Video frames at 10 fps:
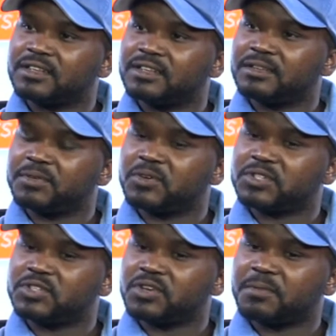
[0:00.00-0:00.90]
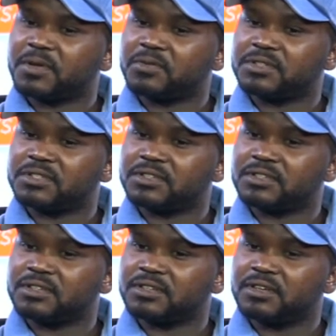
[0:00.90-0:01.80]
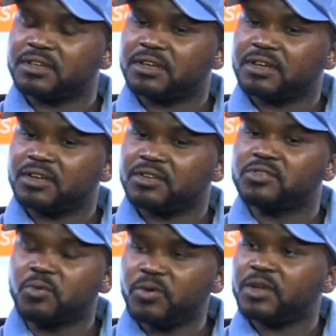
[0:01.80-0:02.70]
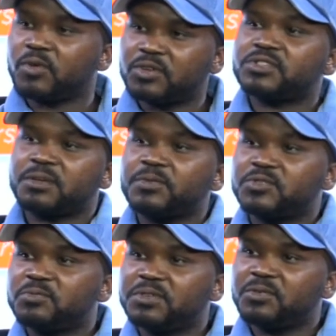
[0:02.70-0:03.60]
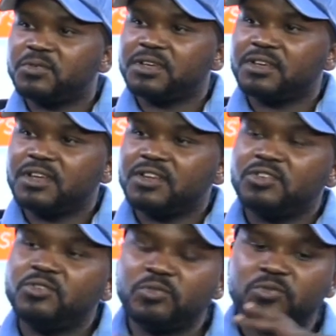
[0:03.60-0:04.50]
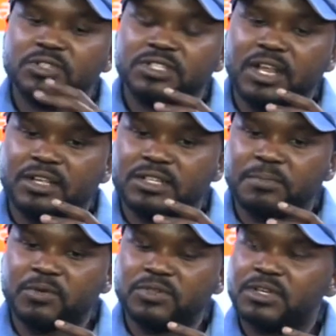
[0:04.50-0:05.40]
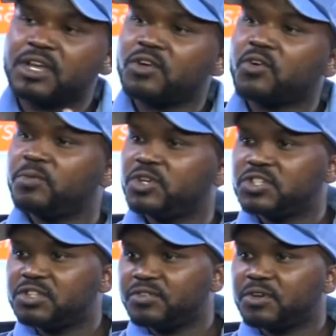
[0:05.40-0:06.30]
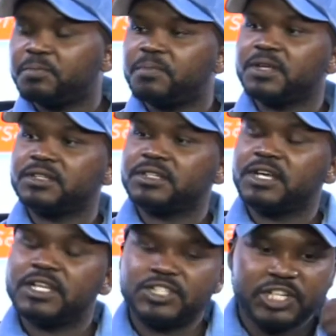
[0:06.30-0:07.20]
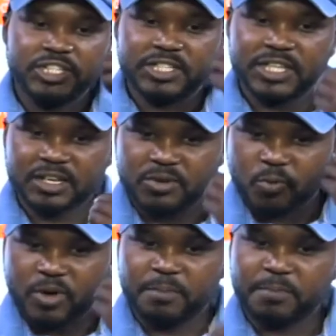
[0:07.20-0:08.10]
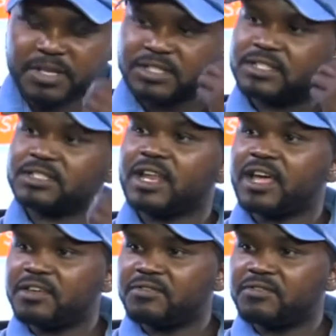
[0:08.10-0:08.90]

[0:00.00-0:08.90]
because it's not about doing what you're supposed to be doing. It's about community development, changing that to one person's life.